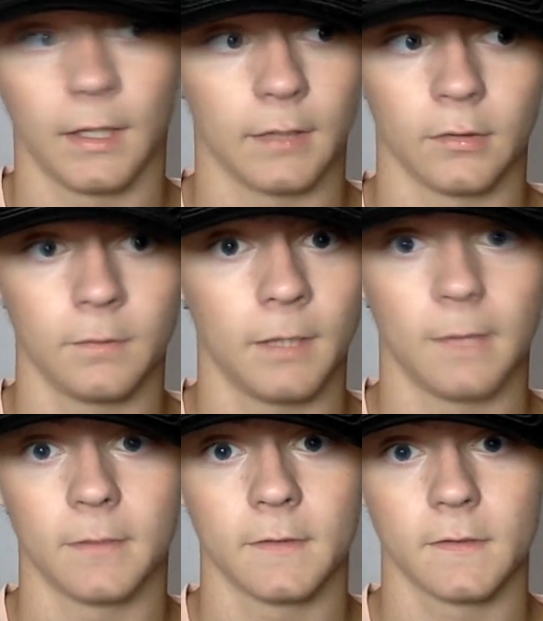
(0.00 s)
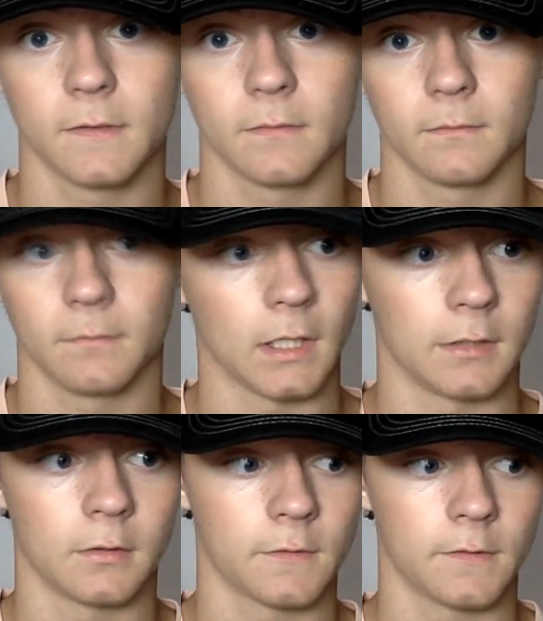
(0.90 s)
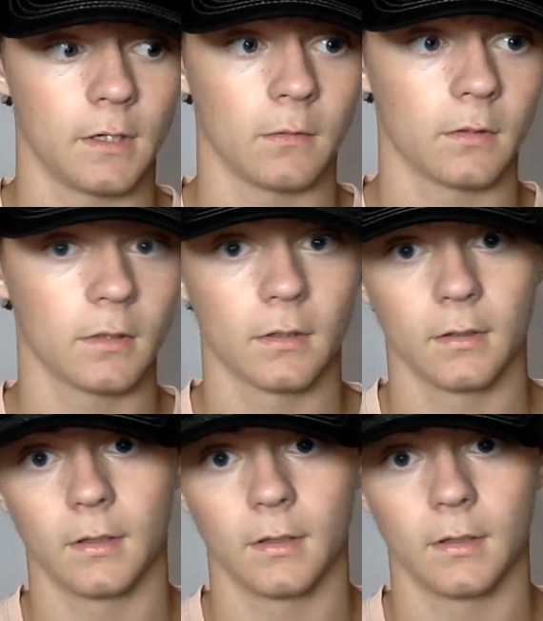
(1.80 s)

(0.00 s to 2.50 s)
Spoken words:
had good payments, $9 an hour,